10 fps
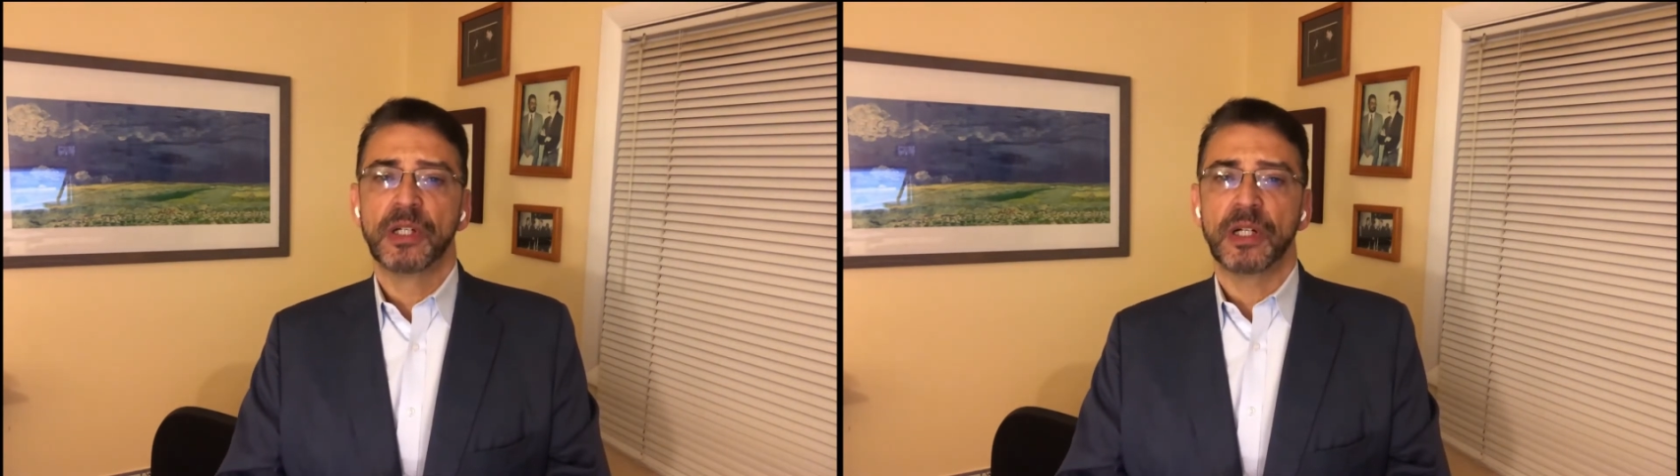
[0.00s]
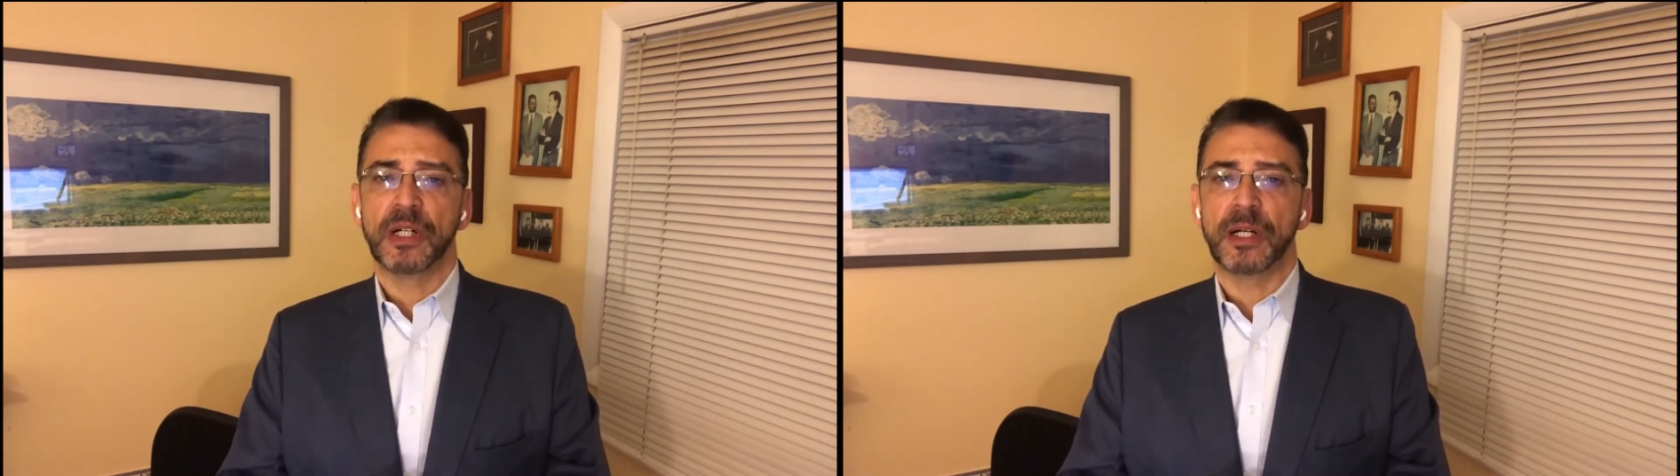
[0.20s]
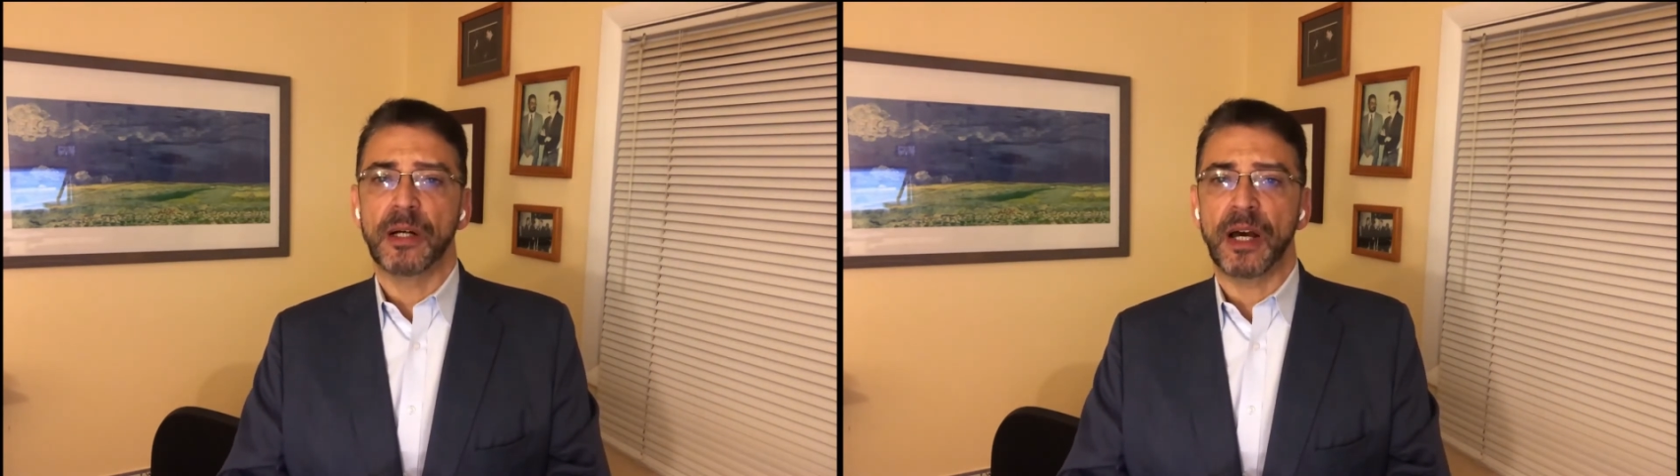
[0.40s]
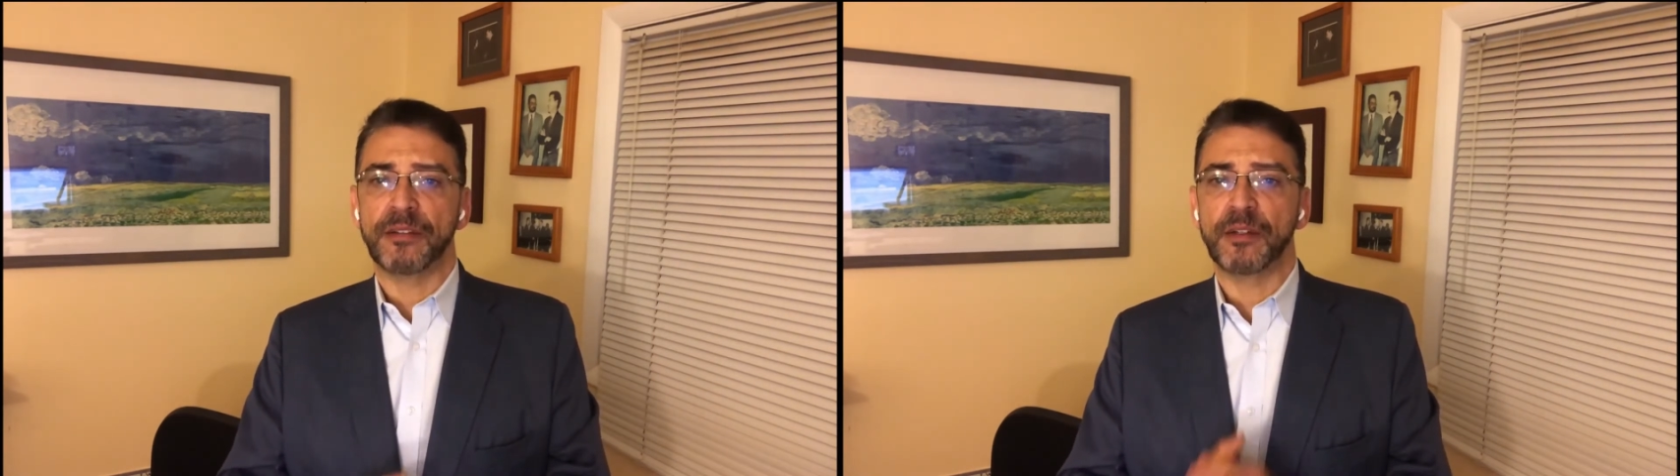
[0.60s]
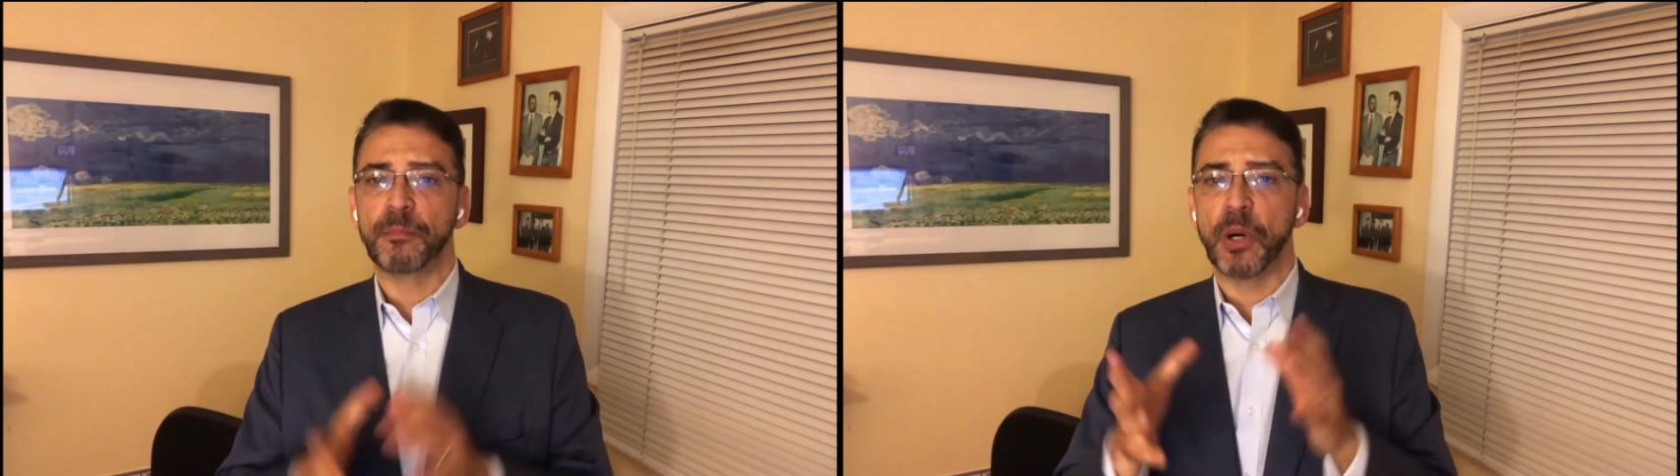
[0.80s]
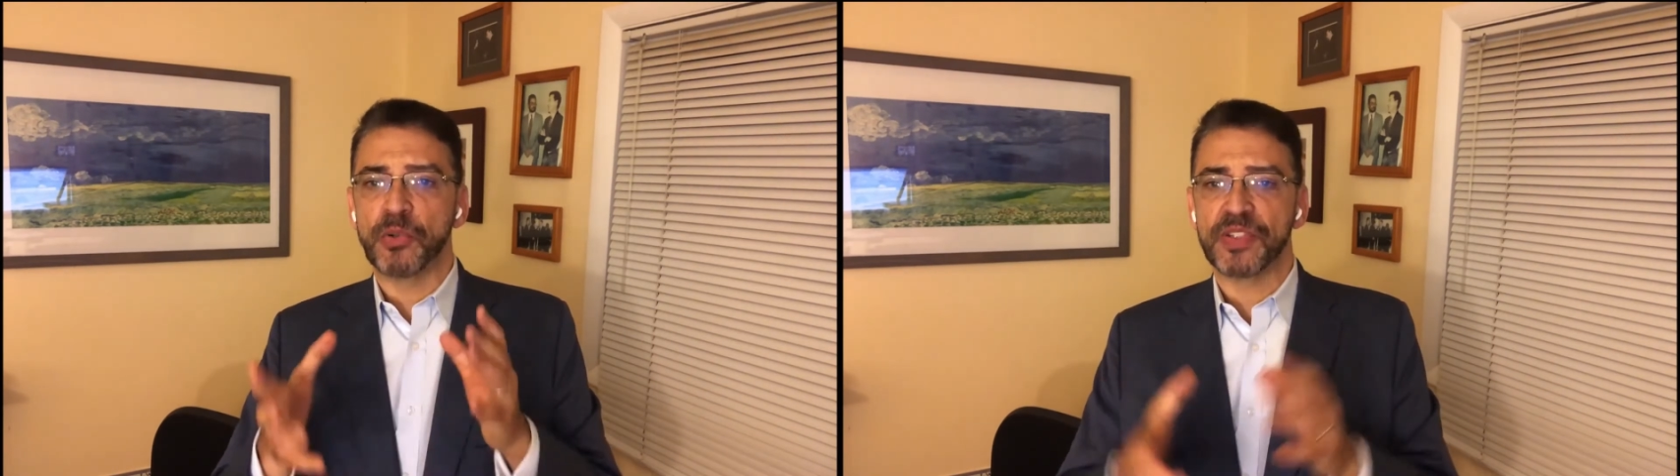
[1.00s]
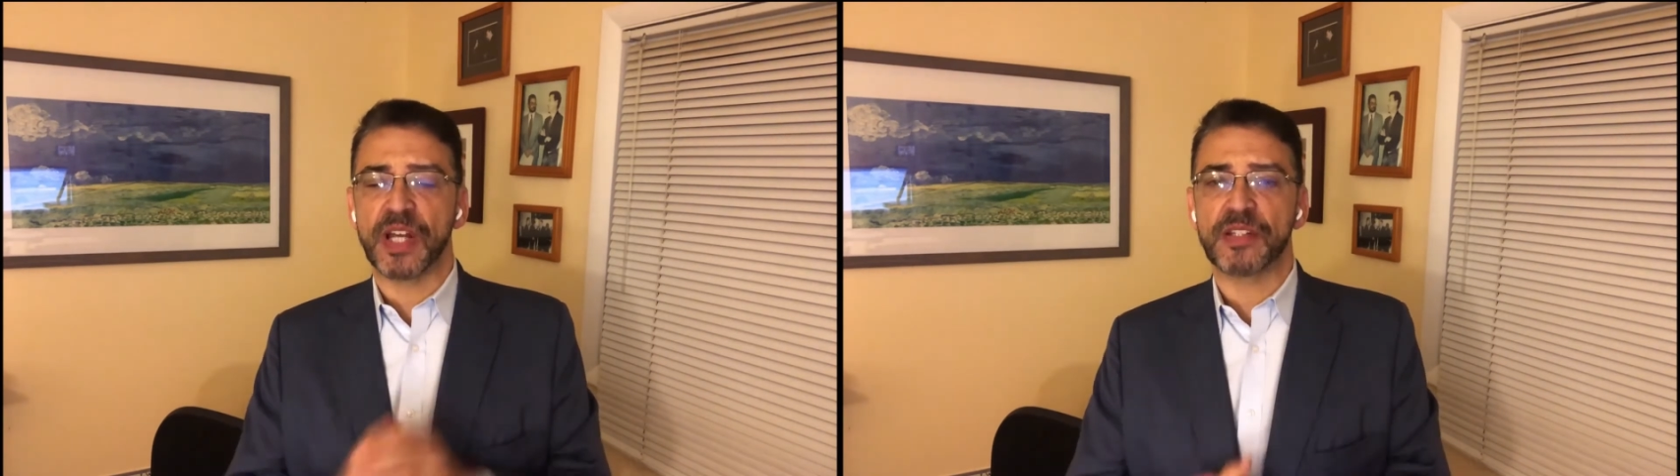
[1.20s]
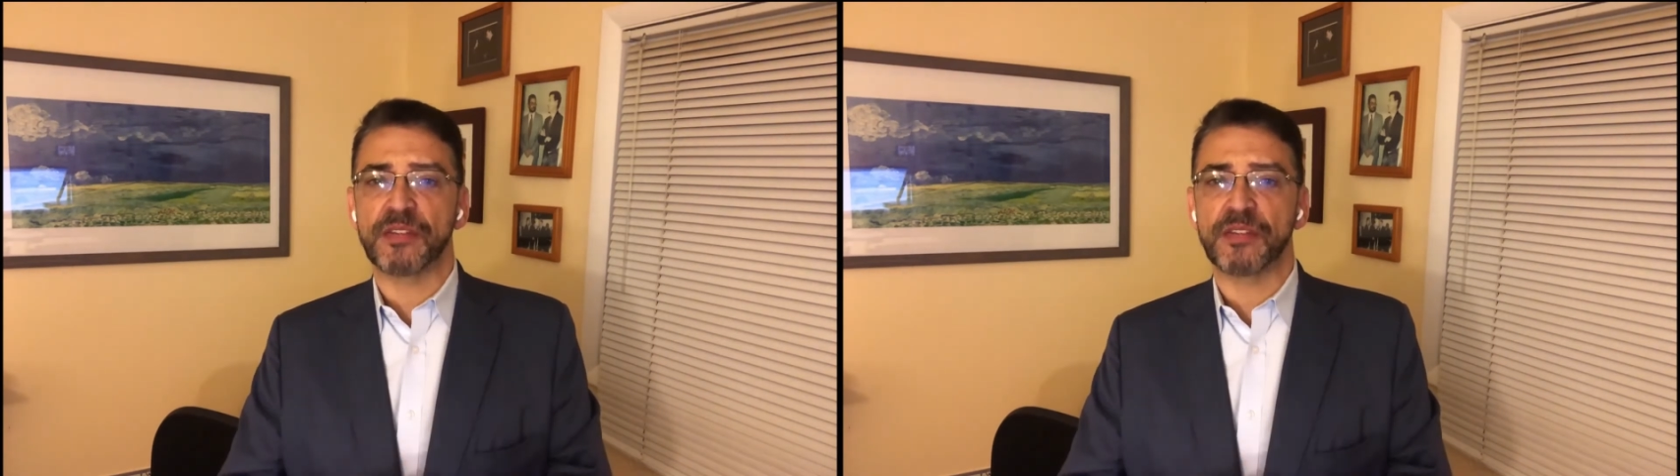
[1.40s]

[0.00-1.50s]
I think both sides